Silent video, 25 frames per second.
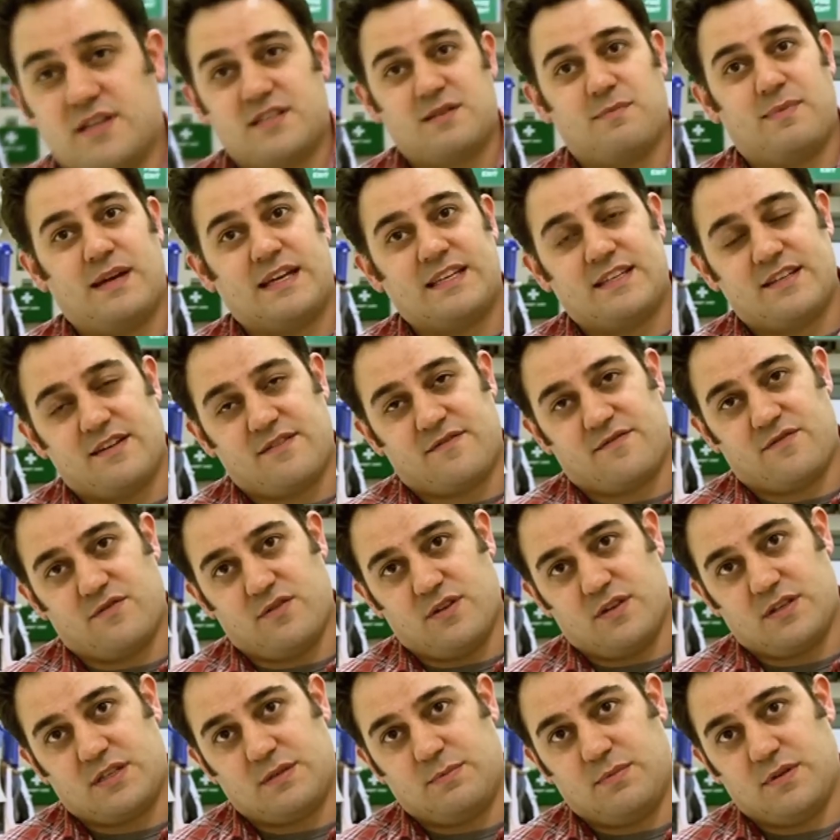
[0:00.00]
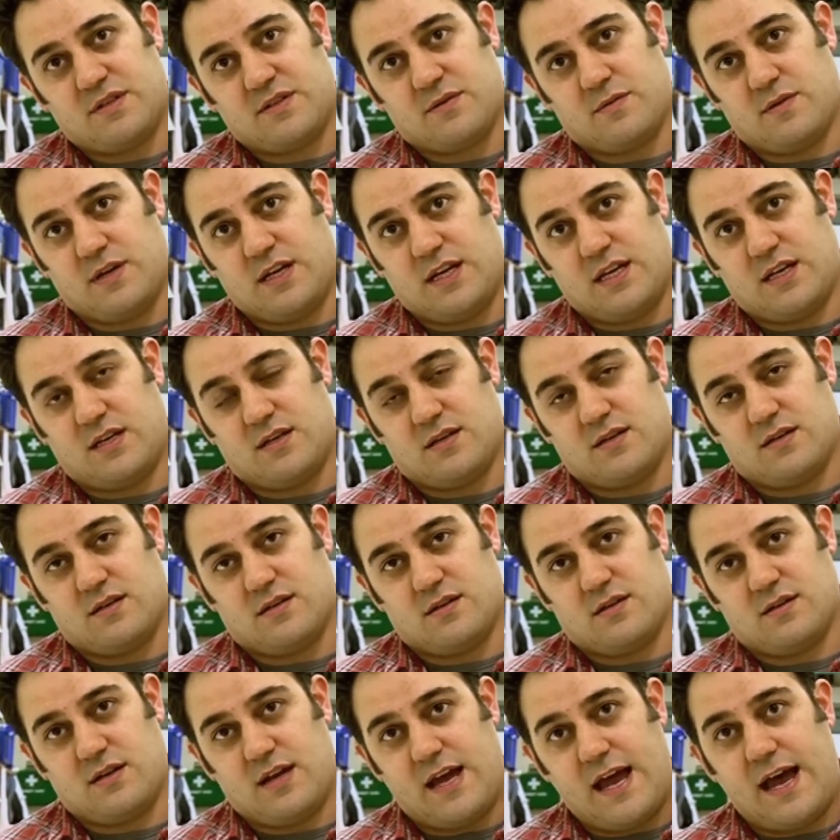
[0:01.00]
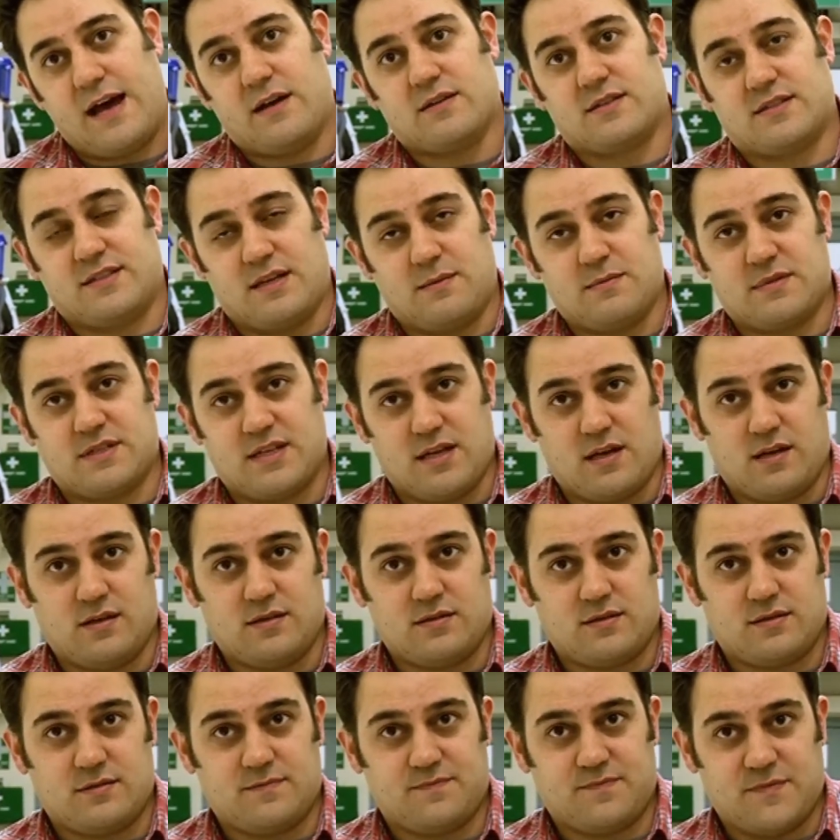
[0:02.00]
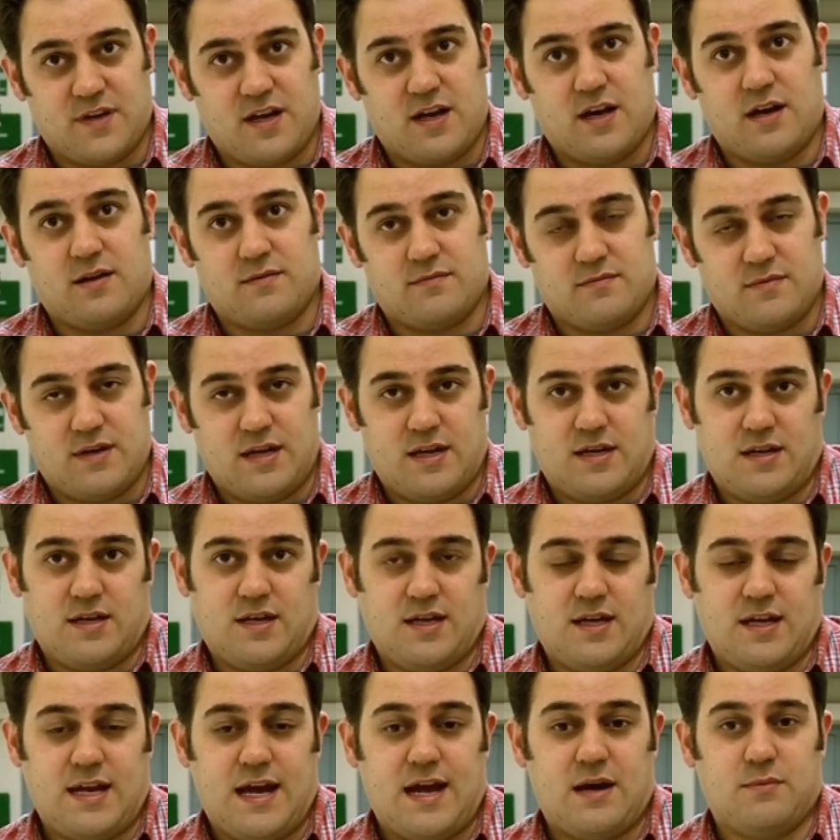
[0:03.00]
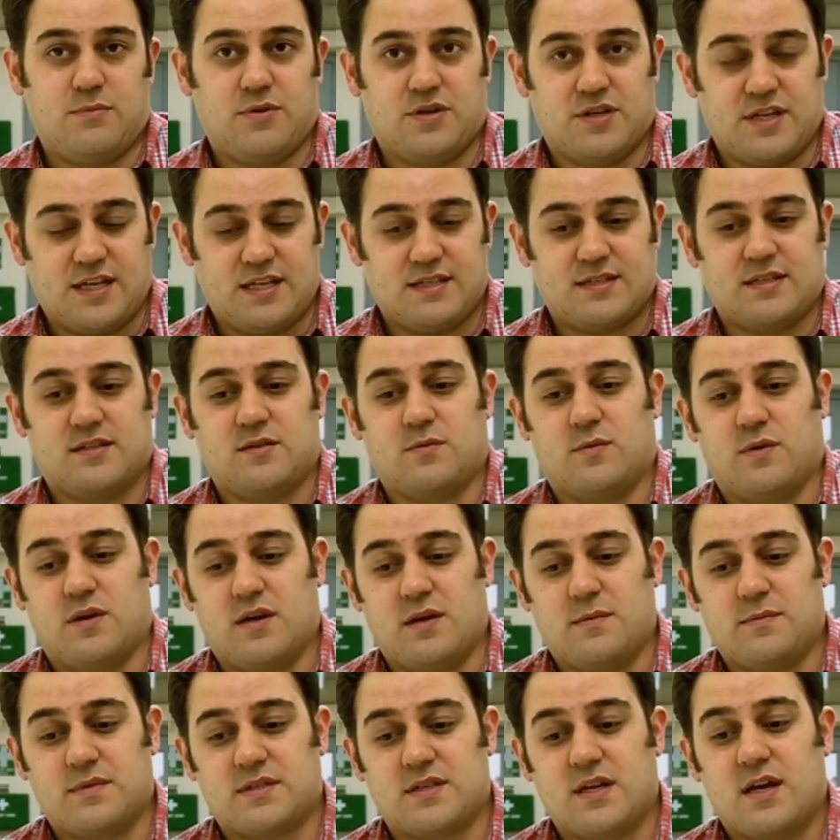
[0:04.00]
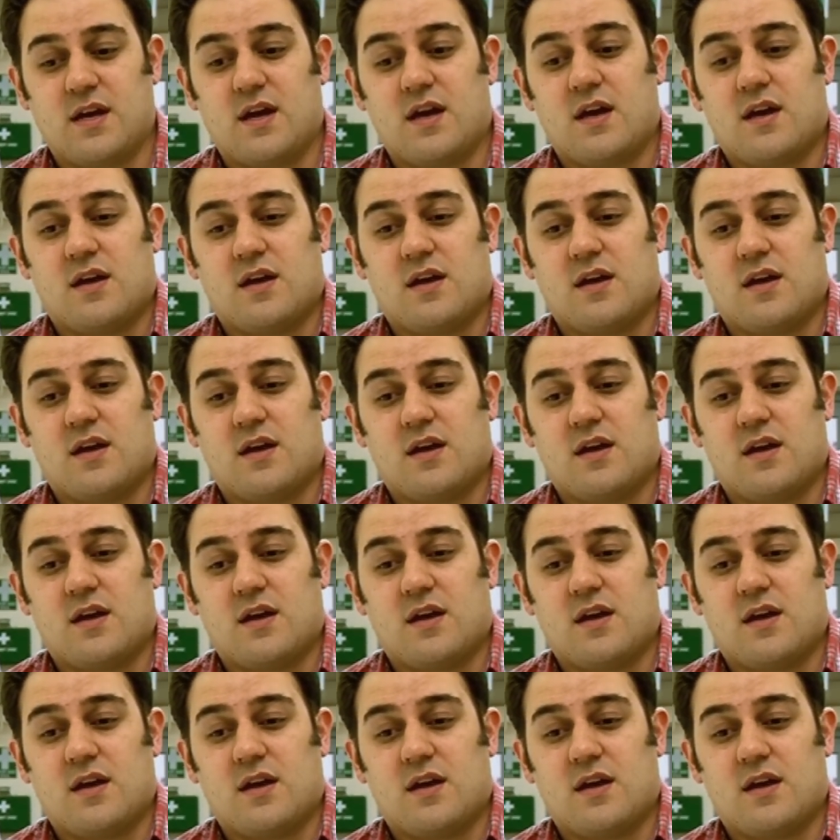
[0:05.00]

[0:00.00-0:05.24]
there's a big difference between our stem cells in our bodies and the worms.